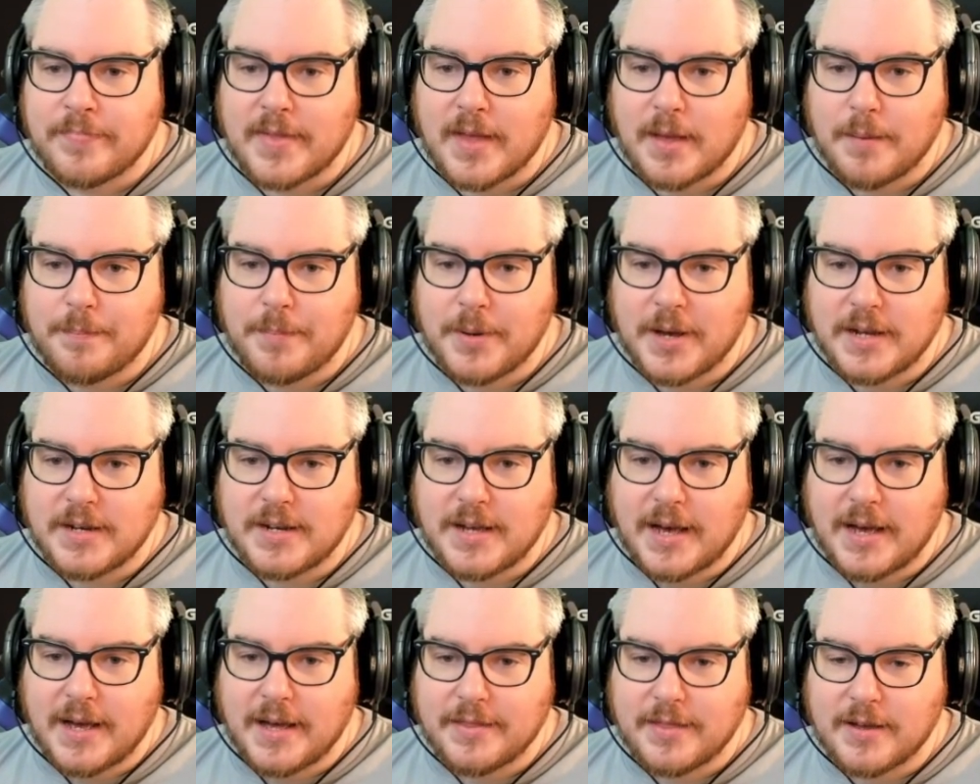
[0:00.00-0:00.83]
but
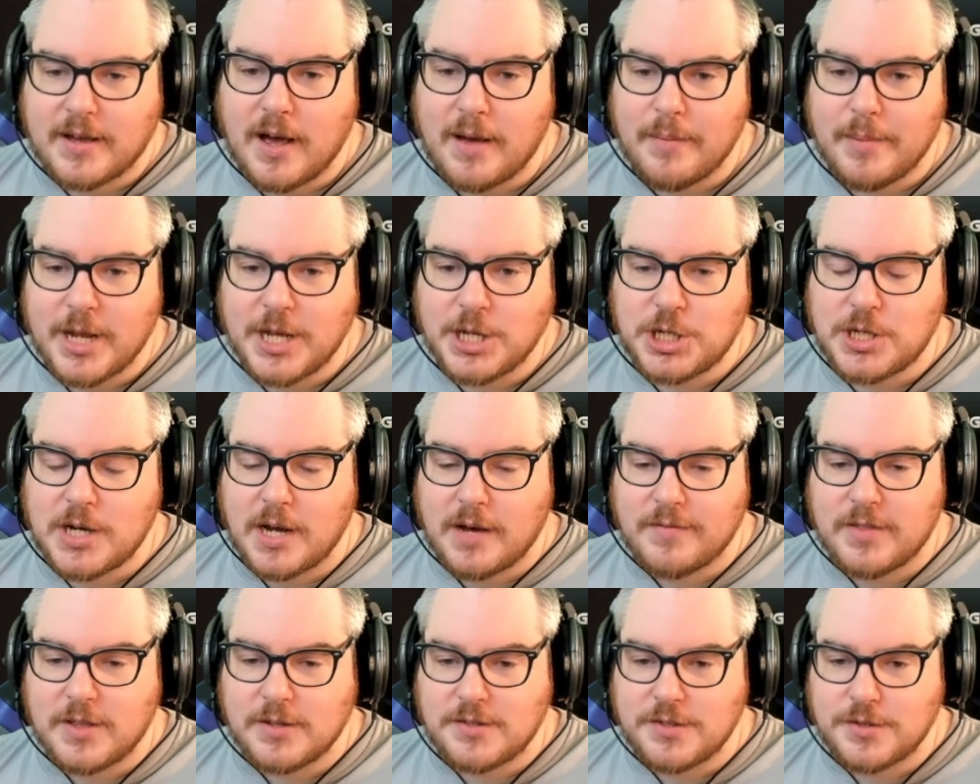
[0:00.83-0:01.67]
the combination
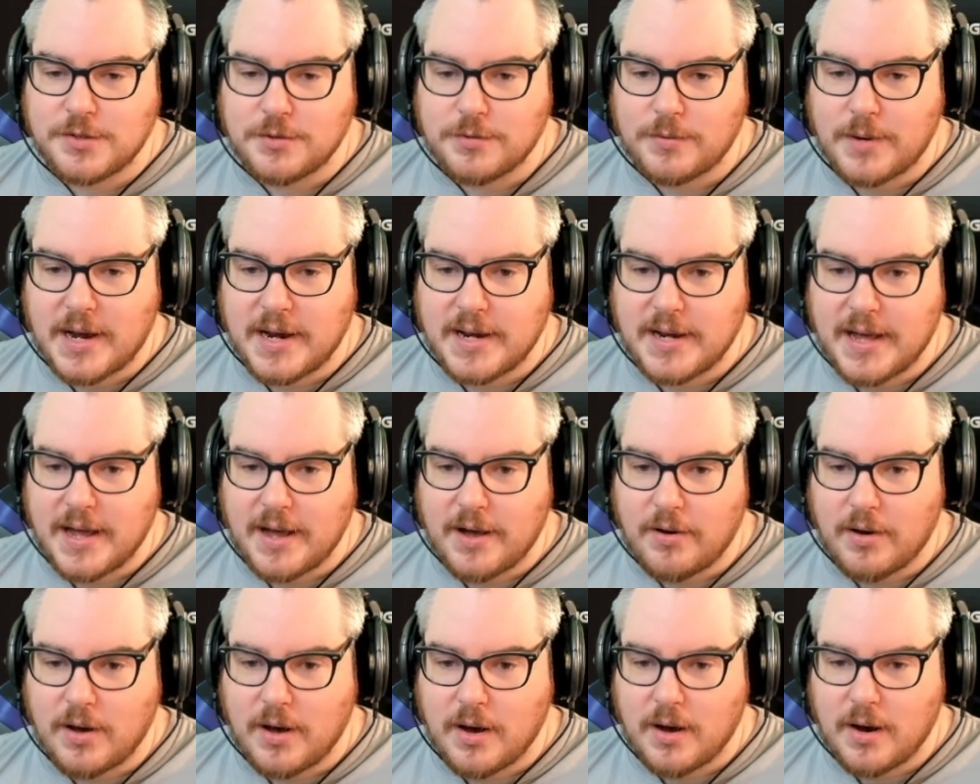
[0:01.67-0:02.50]
of the two right
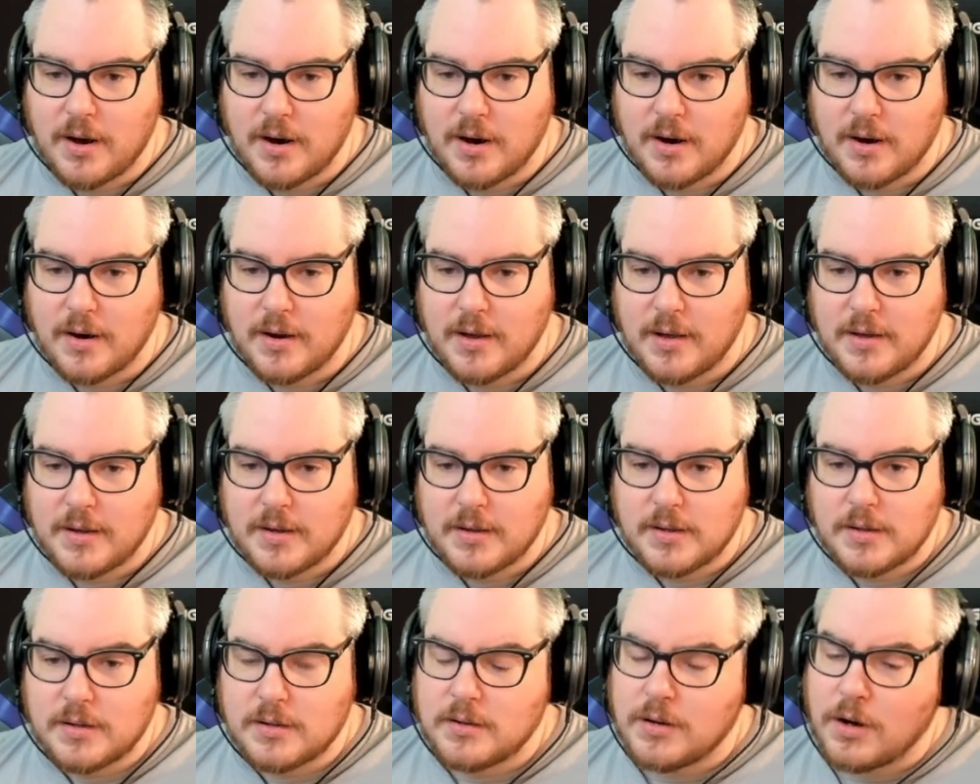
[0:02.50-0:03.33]
now are
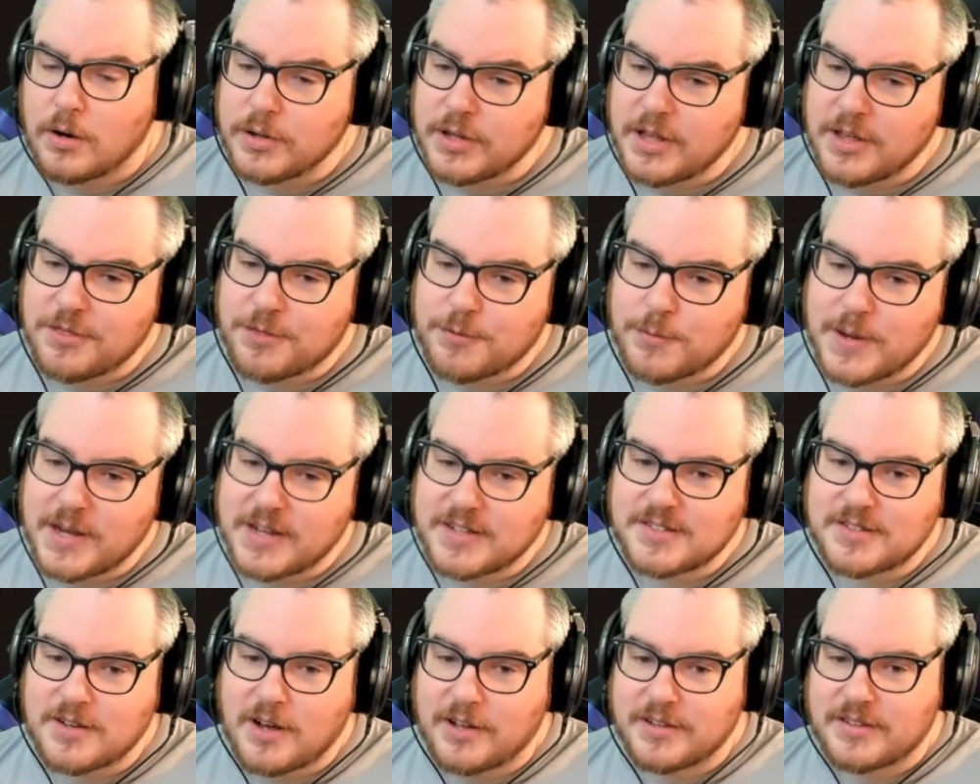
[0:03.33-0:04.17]
only 3
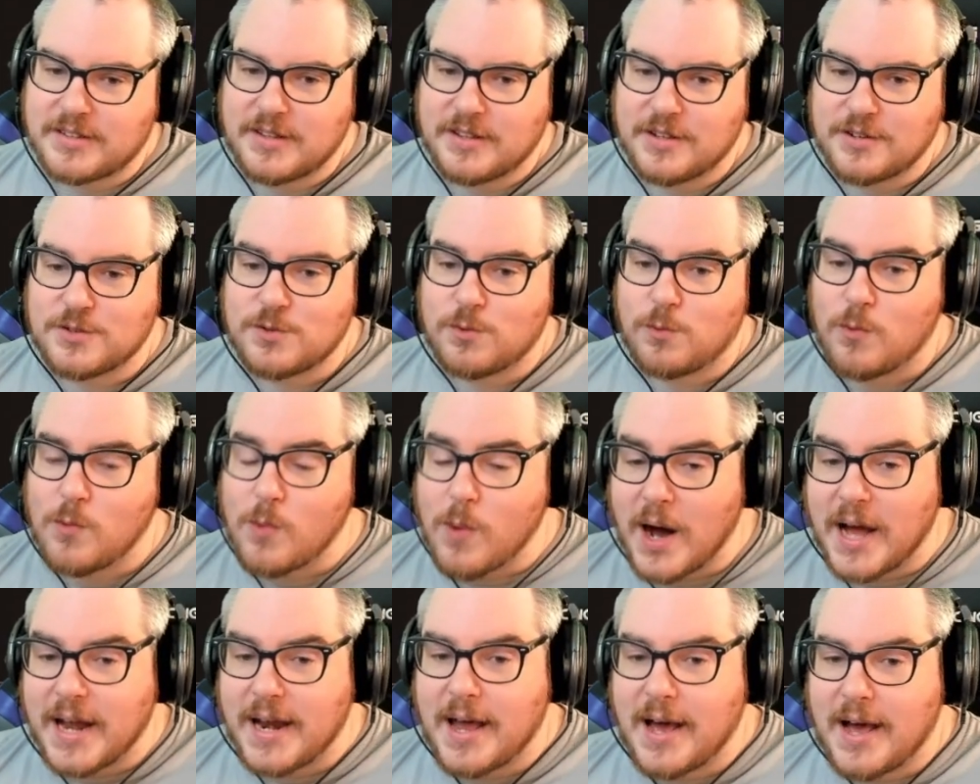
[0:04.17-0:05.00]
exalt, and there's
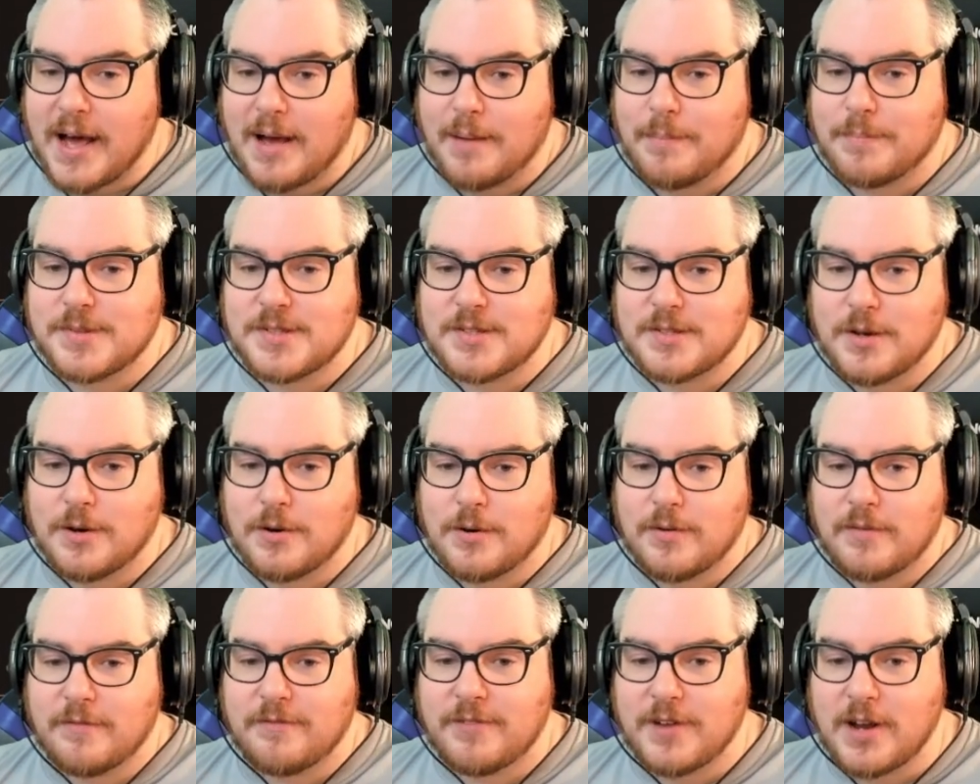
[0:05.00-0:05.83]
1 up.
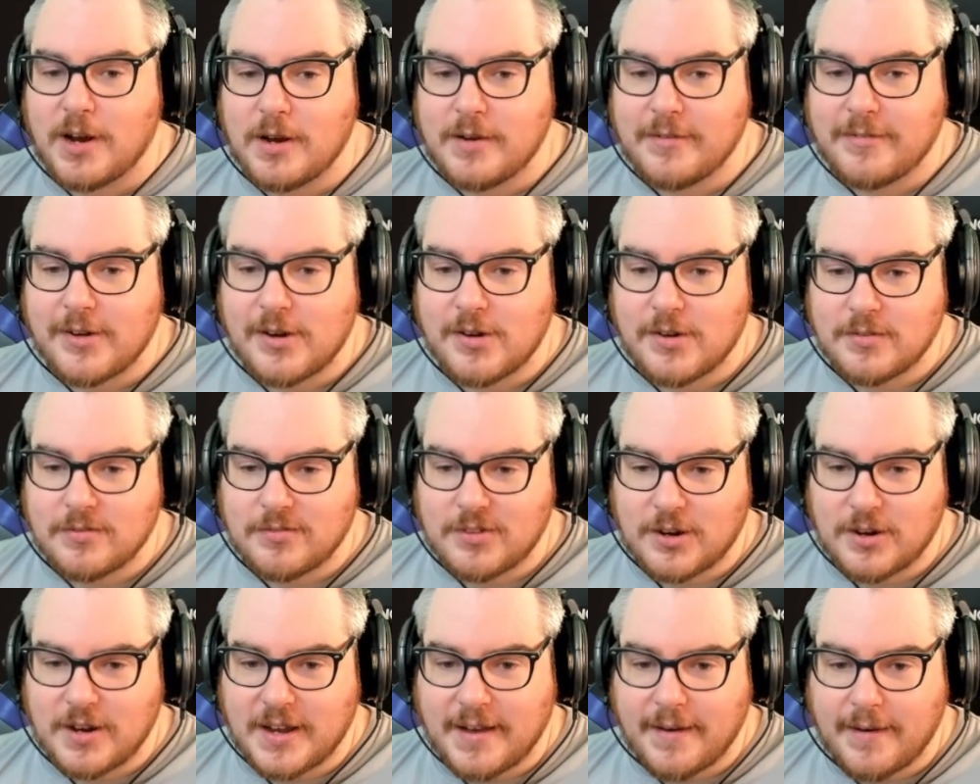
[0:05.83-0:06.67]
So very, very,
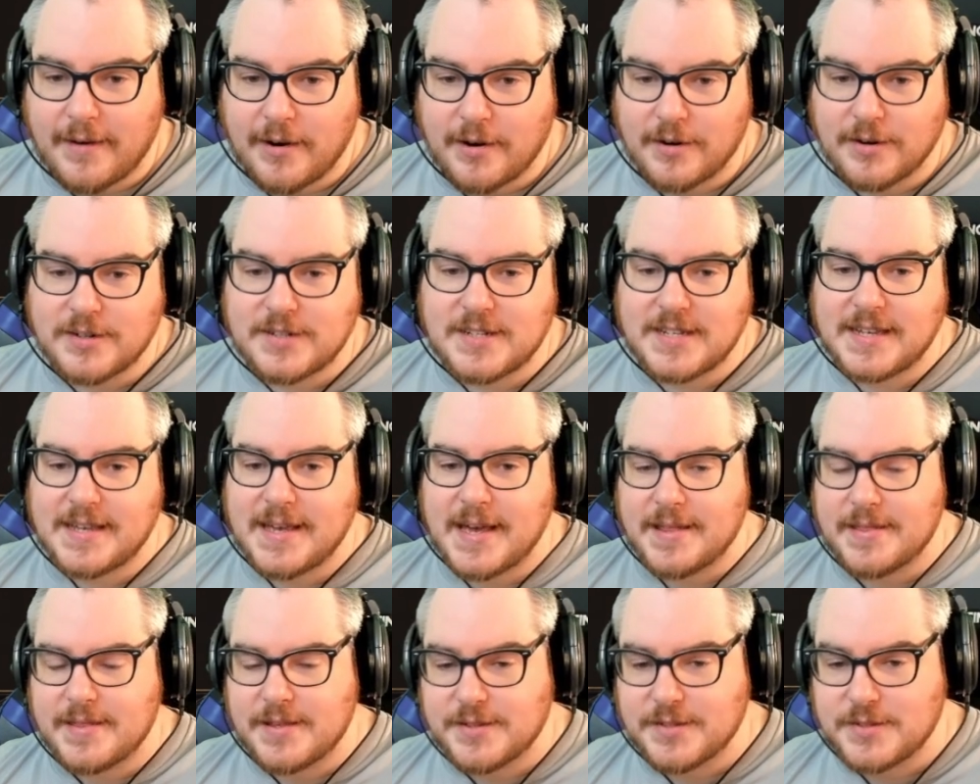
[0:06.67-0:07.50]
very hard to
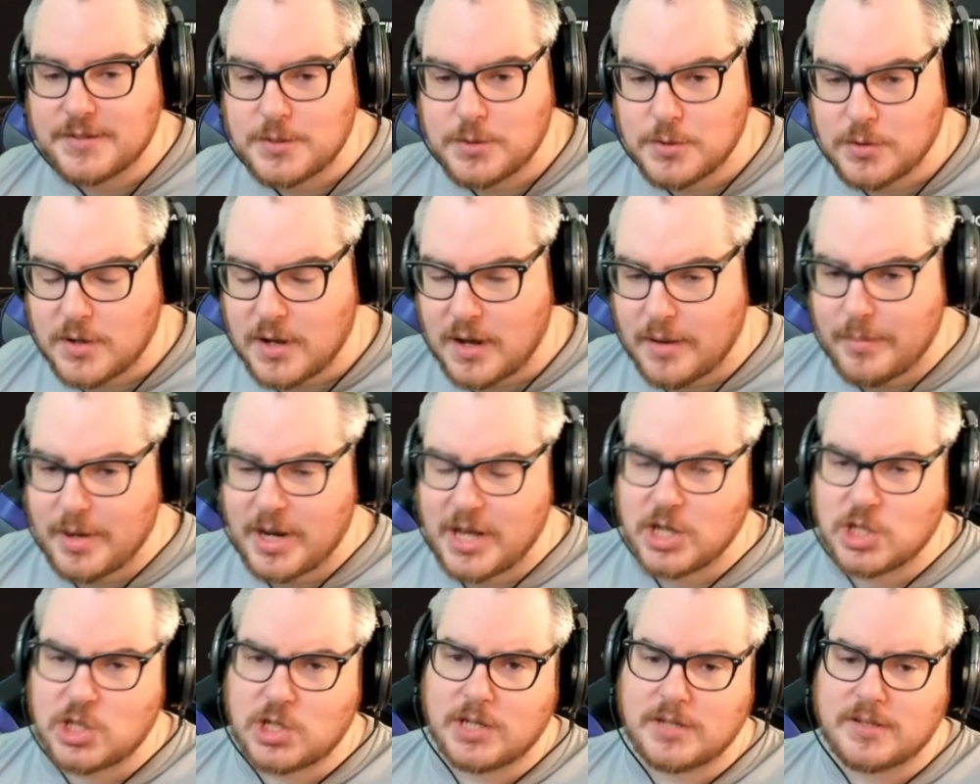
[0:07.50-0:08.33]
get these 2
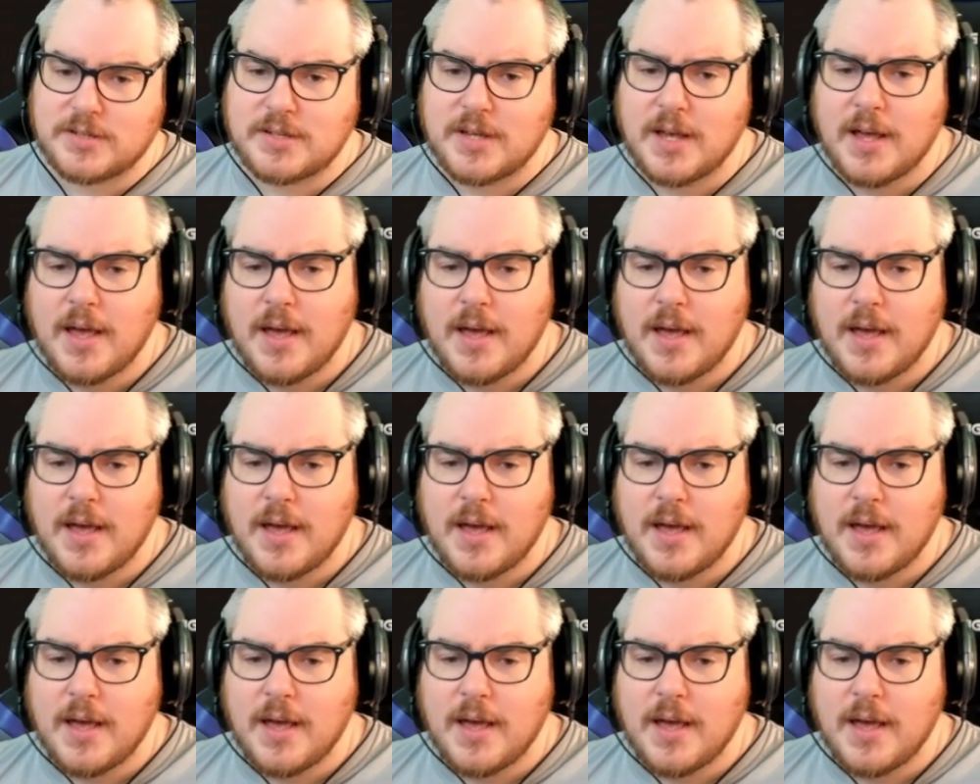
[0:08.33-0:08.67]
combinations.